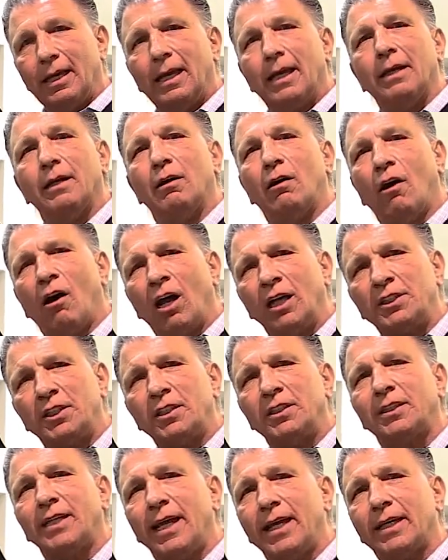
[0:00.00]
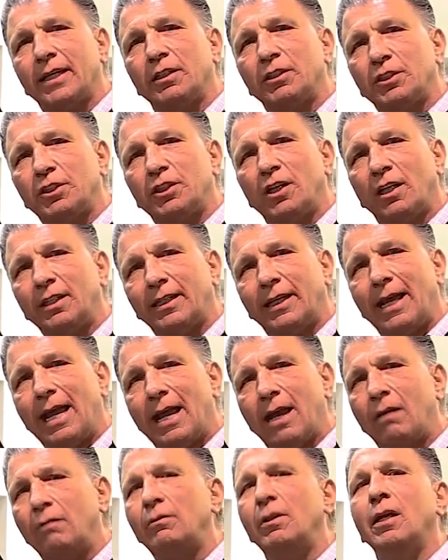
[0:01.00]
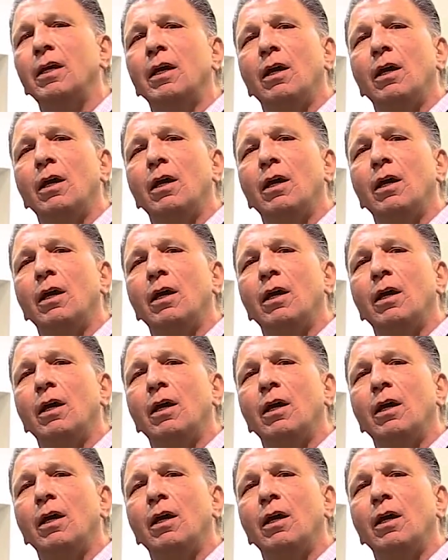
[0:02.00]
And a large intake is shut down